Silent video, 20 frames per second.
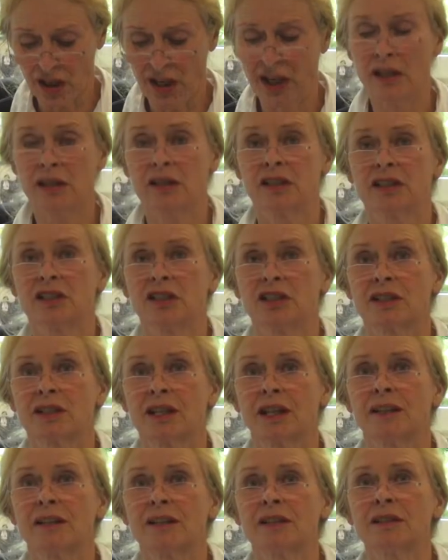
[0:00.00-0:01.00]
heritage
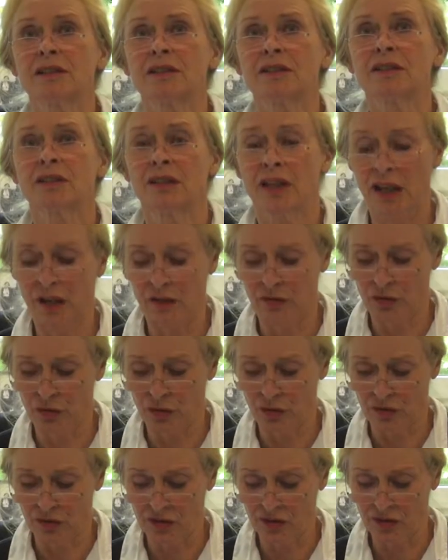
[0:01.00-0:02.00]
studies have to
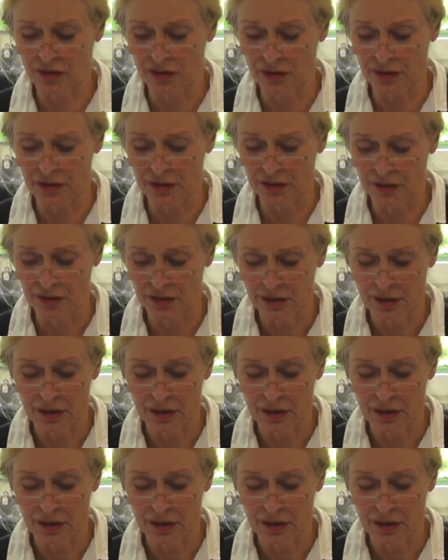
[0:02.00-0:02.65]
consider